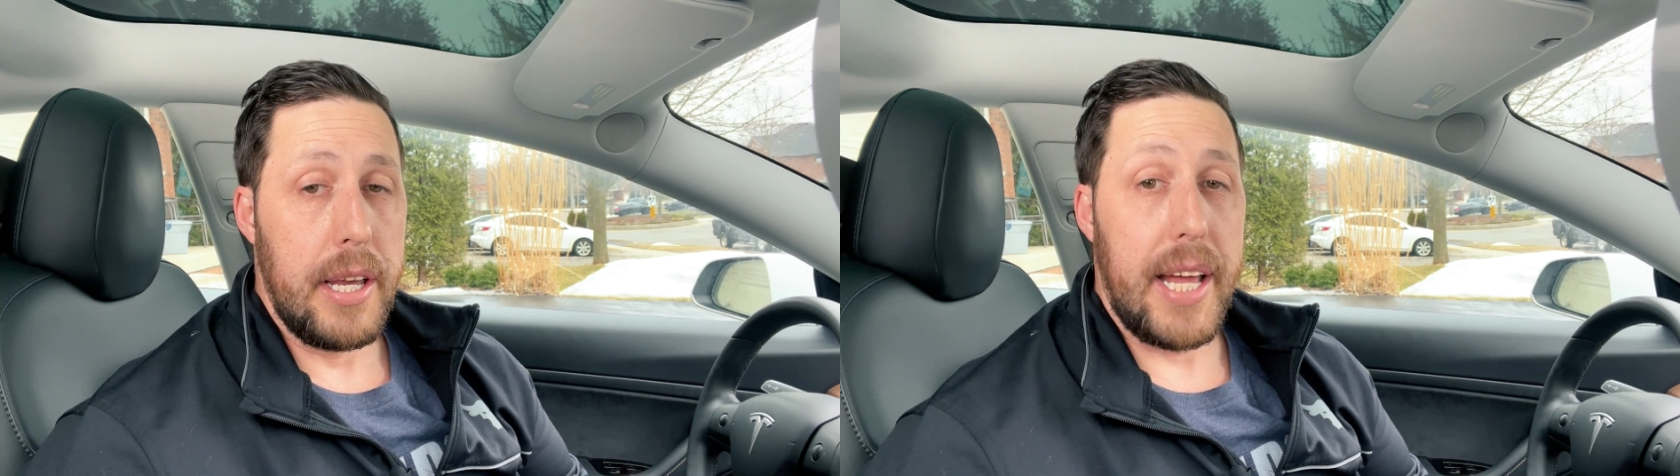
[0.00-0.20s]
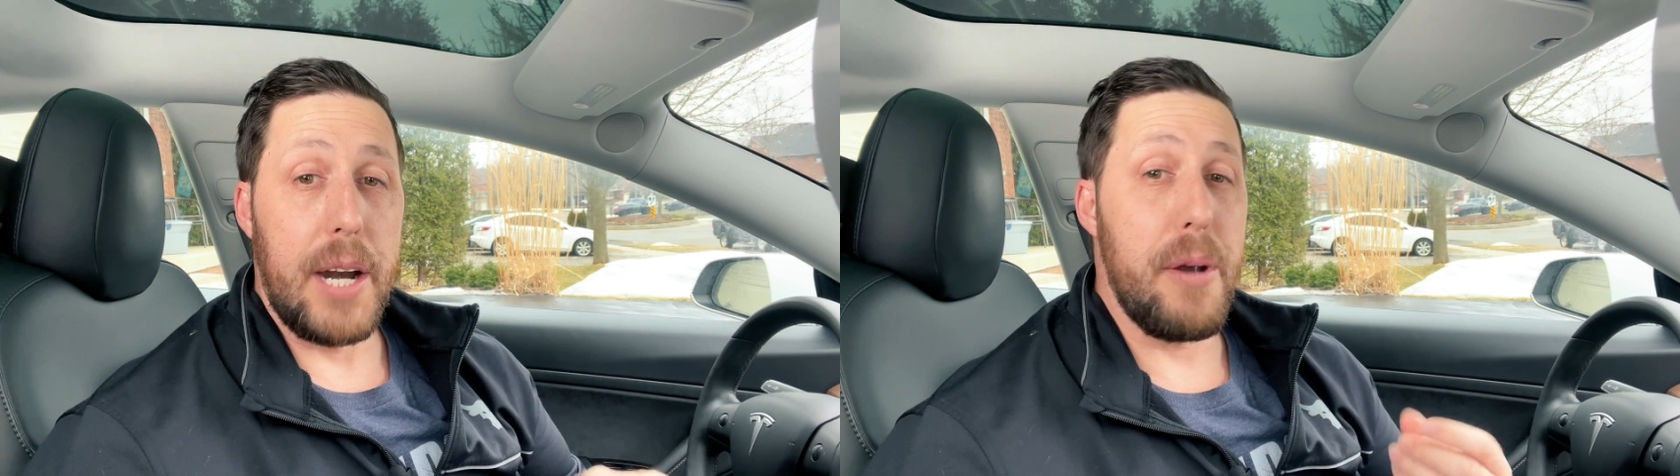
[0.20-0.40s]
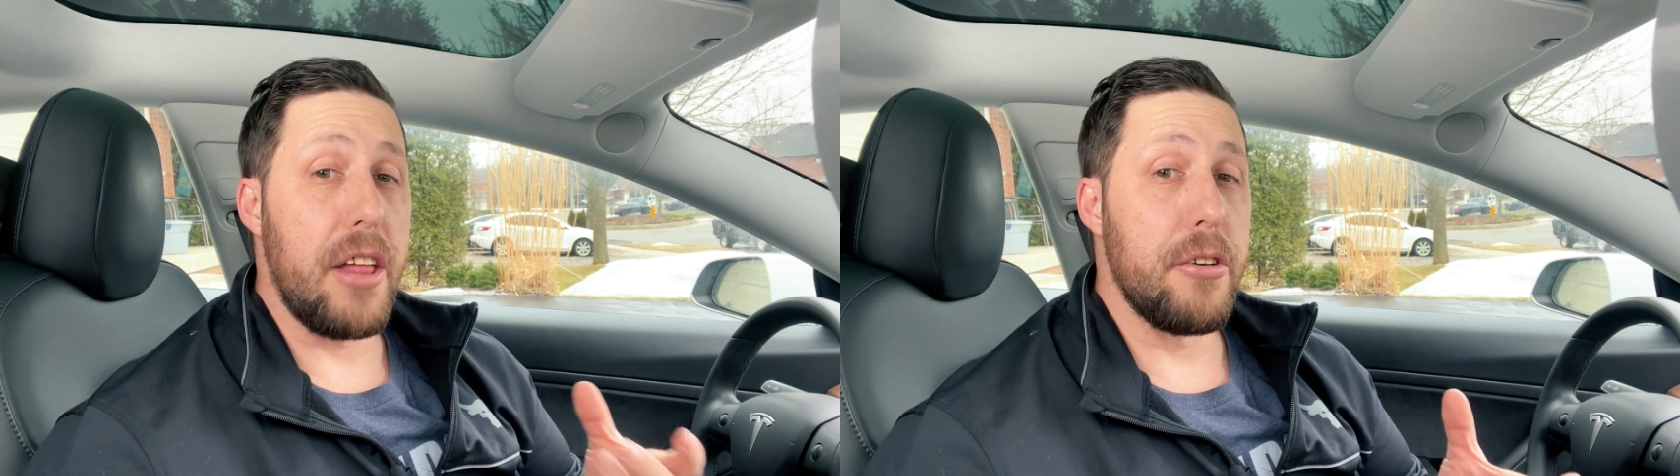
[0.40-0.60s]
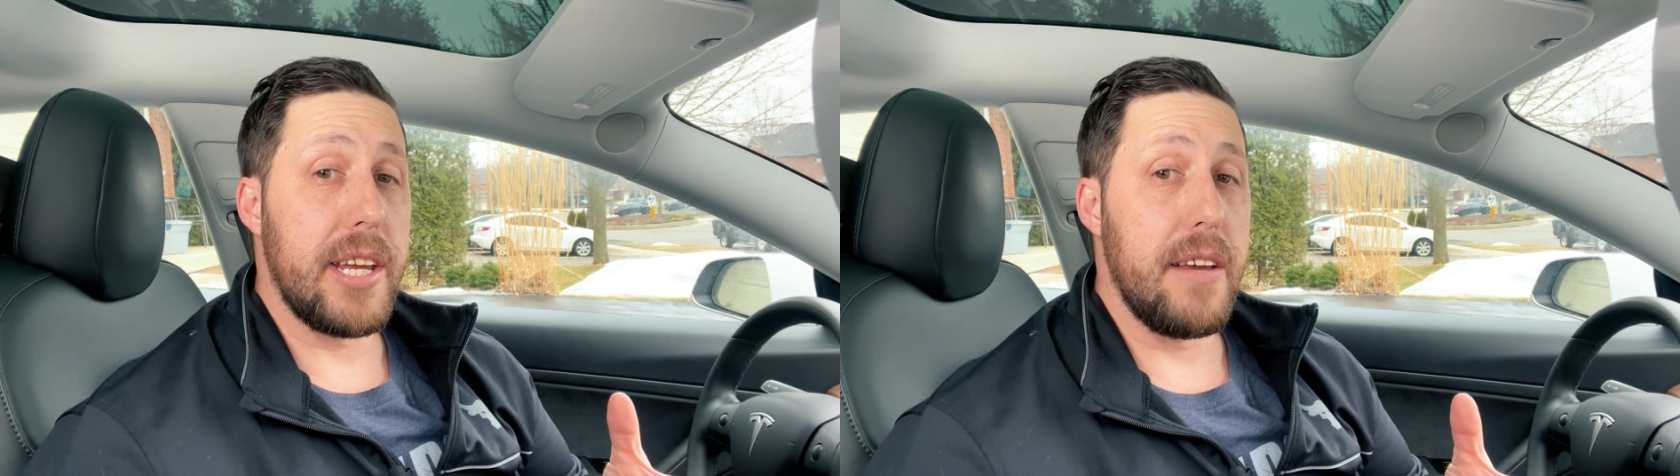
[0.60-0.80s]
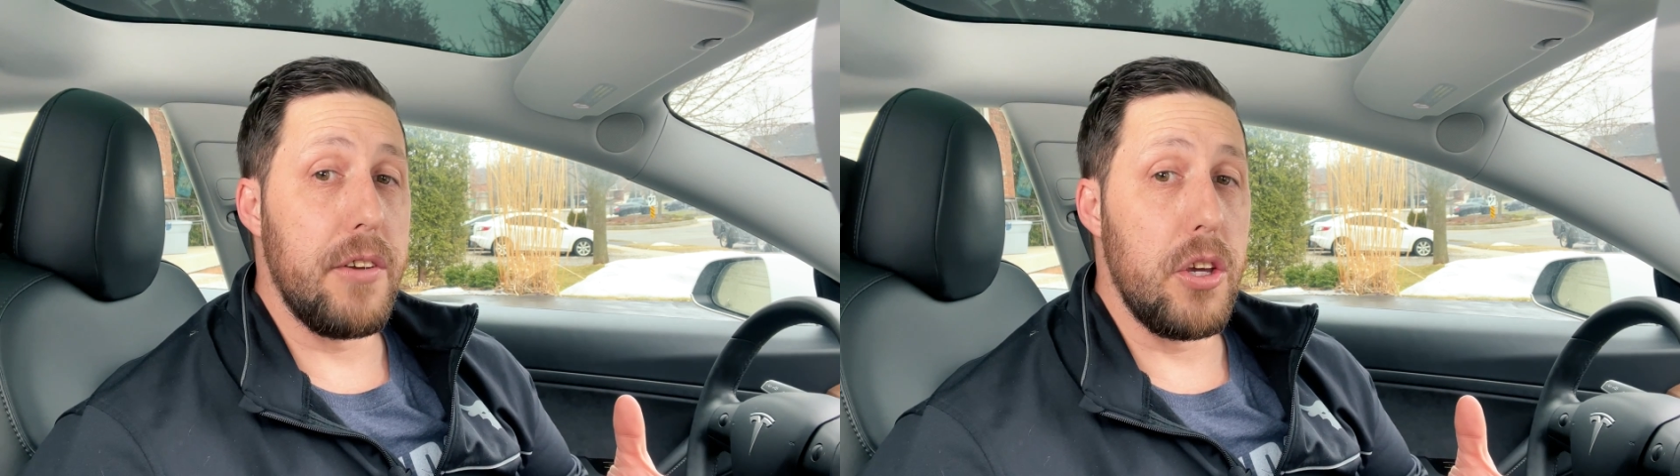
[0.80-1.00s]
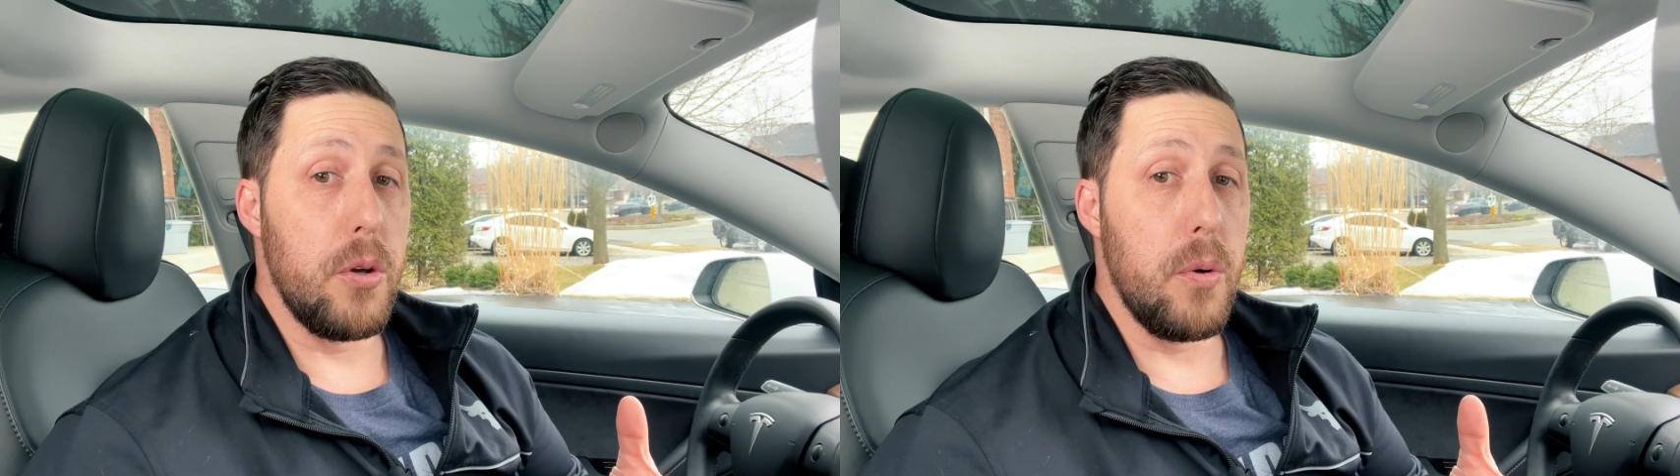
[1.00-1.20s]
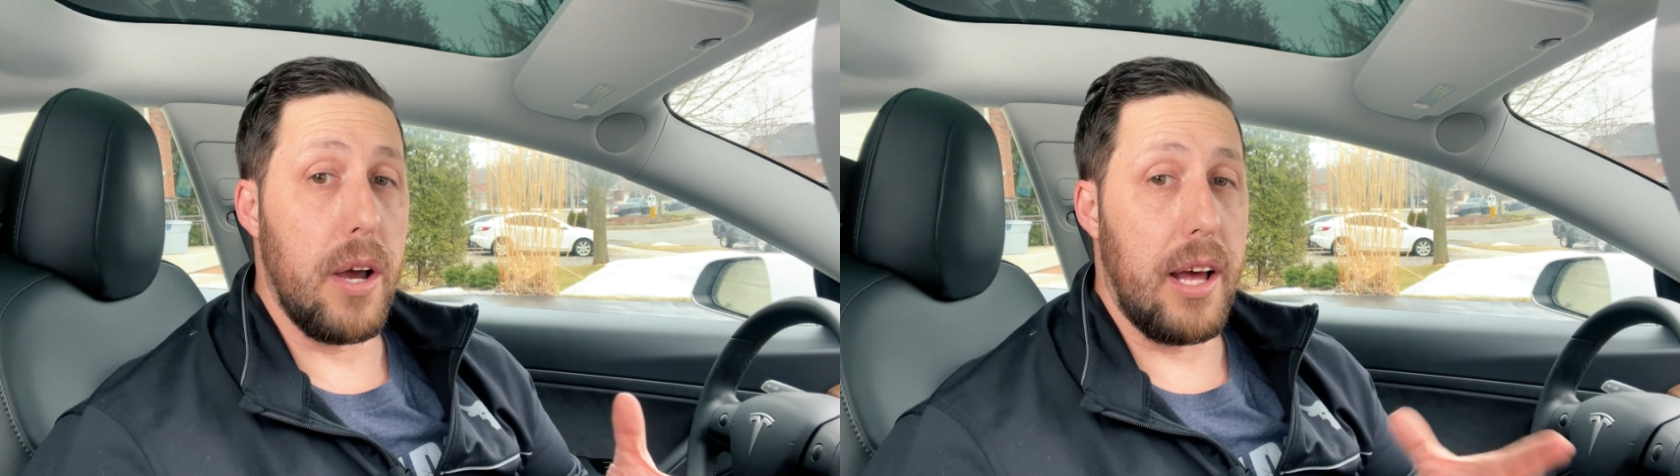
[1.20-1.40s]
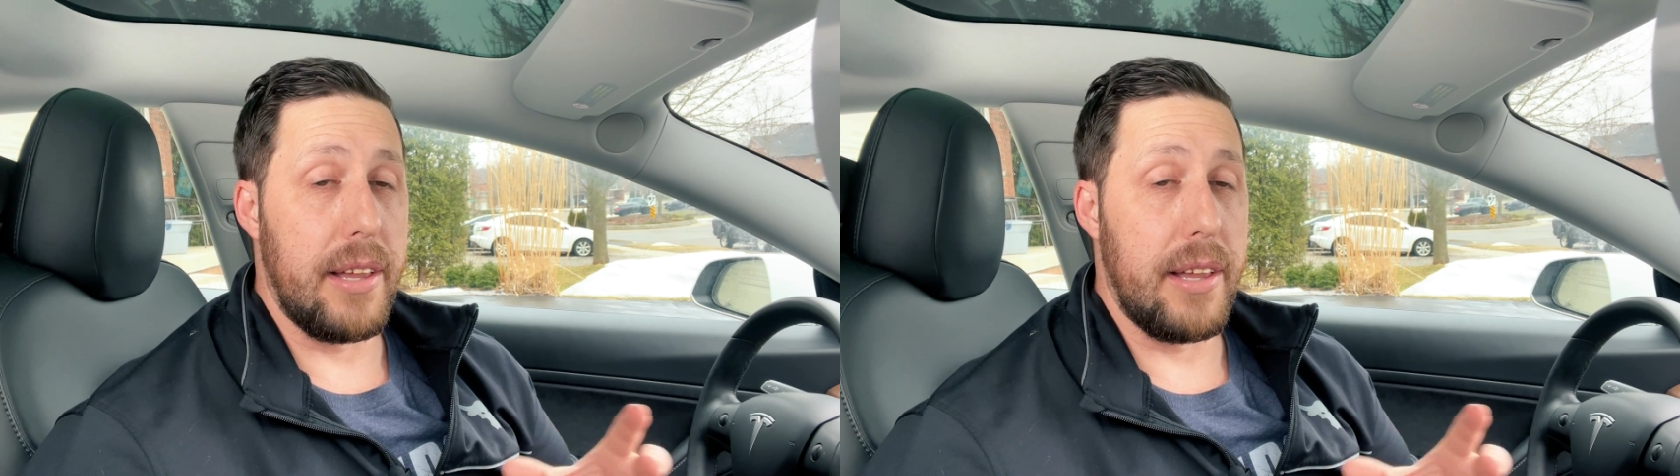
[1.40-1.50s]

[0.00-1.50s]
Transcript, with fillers: And I'd rather give you